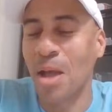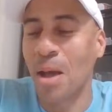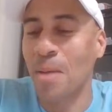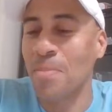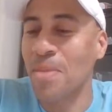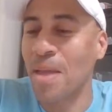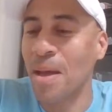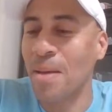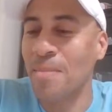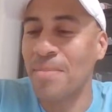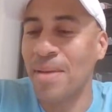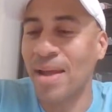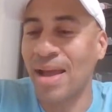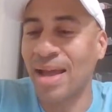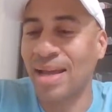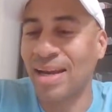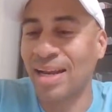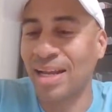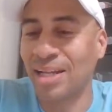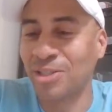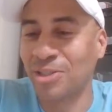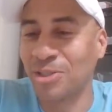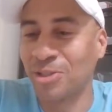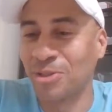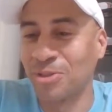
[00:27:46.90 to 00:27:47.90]
I'm not mad
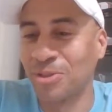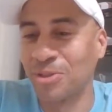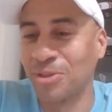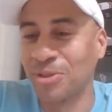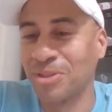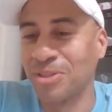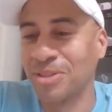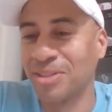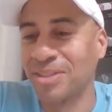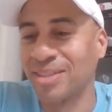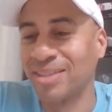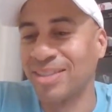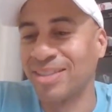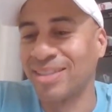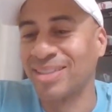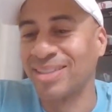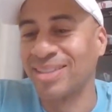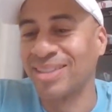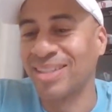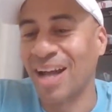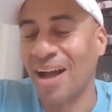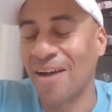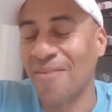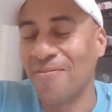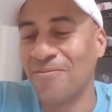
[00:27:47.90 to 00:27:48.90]
at you.
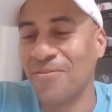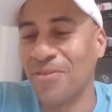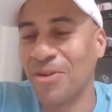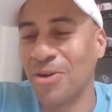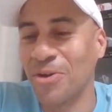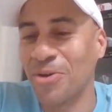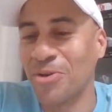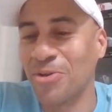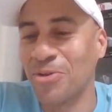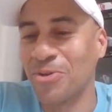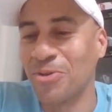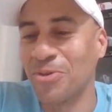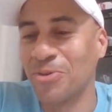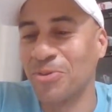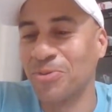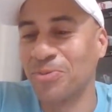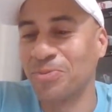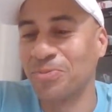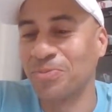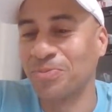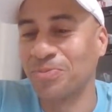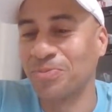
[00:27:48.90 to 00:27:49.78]
I feel you.